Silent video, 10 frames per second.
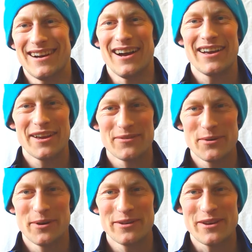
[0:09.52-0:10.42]
Hi
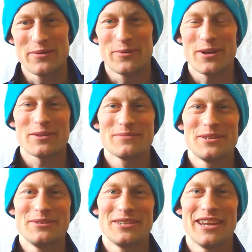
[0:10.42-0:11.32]
everyone, and welcome
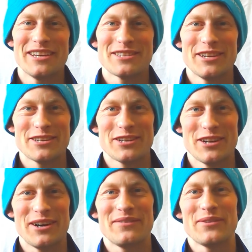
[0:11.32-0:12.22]
to today's edition
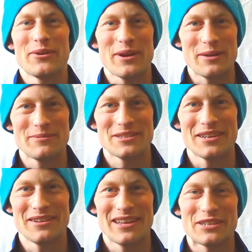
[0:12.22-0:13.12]
of Your
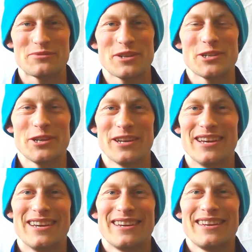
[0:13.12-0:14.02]
Edmonton Electrician.
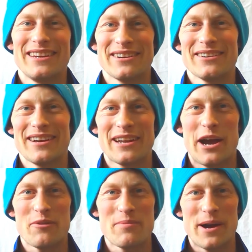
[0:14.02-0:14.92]
Here at
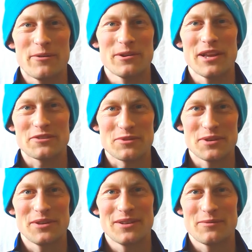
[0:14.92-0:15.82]
Hauer Power
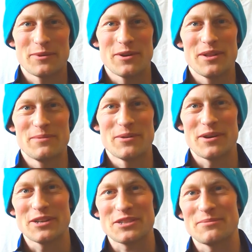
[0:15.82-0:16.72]
Electrical, we're all about
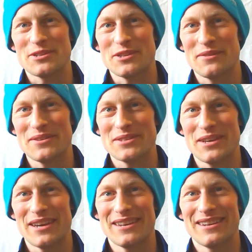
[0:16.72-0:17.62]
customer service,
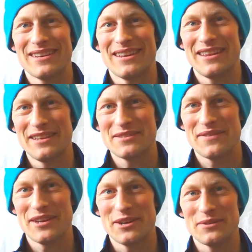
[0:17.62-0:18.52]
and in these
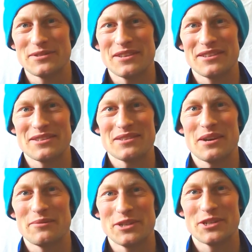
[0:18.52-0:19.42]
videos, this is how
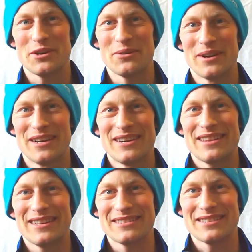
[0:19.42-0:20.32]
we show
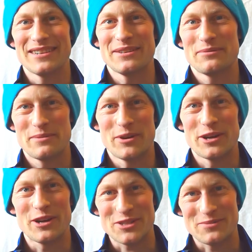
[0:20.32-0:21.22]
that we bring
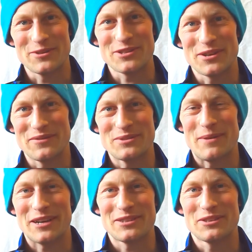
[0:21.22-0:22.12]
customer service
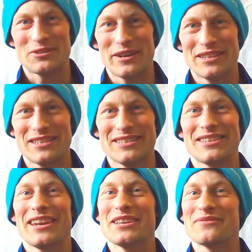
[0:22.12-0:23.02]
back to the trades. In
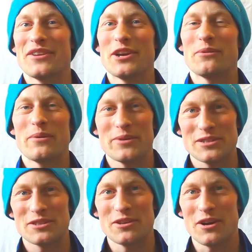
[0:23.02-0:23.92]
today's video, we wanted
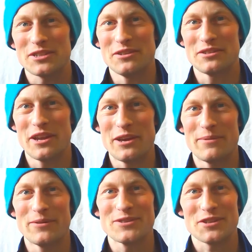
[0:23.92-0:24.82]
to talk to you today
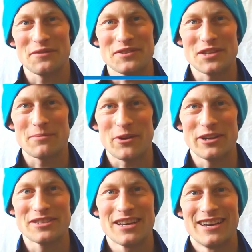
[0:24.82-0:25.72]
about service
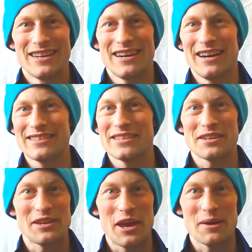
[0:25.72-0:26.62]
upgrades.
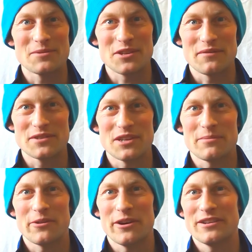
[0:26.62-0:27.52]
60 amp service
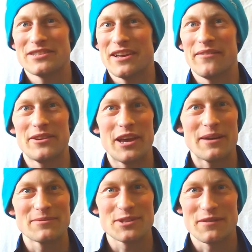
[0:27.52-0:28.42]
upgrade, 70
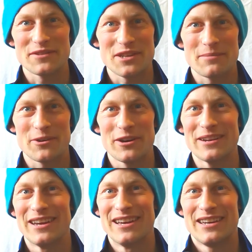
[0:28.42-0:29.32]
amp service
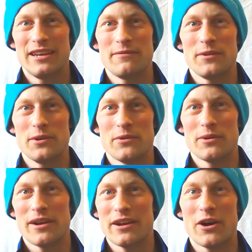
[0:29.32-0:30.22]
upgrade. If
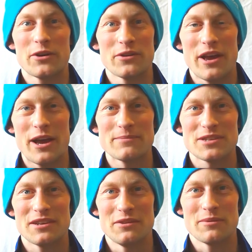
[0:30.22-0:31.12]
you're at 100 amps
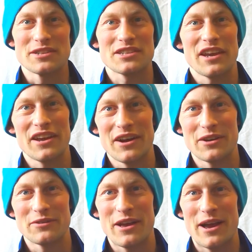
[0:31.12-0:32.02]
and you want to stay at
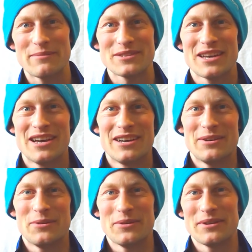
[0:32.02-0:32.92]
100 amps,
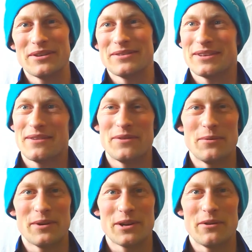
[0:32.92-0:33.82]
or if you
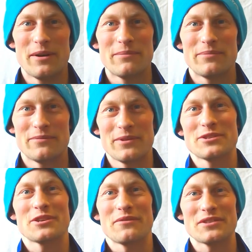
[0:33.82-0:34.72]
want to go up with a
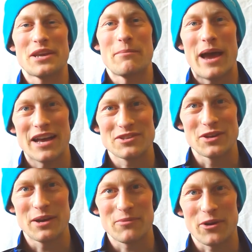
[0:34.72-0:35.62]
service
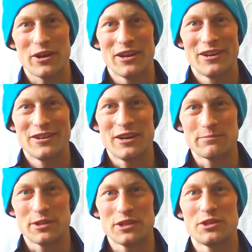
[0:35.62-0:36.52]
ampacity upgrade up
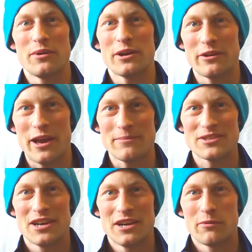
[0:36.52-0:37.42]
to 200 amps,
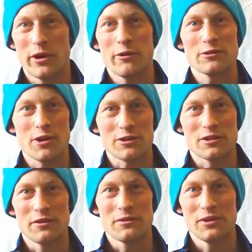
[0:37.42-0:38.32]
we're here to talk
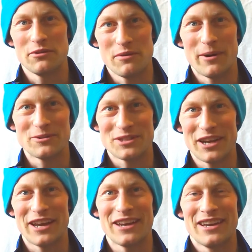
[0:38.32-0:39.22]
to you about
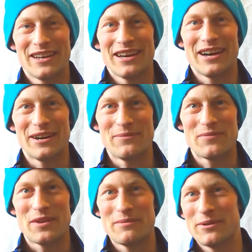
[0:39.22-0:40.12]
today
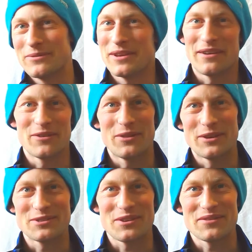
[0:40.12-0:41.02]
about everything
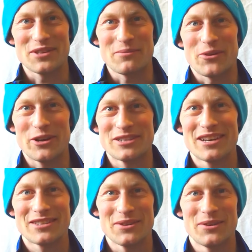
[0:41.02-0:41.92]
service upgrades.
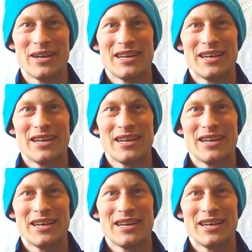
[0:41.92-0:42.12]
So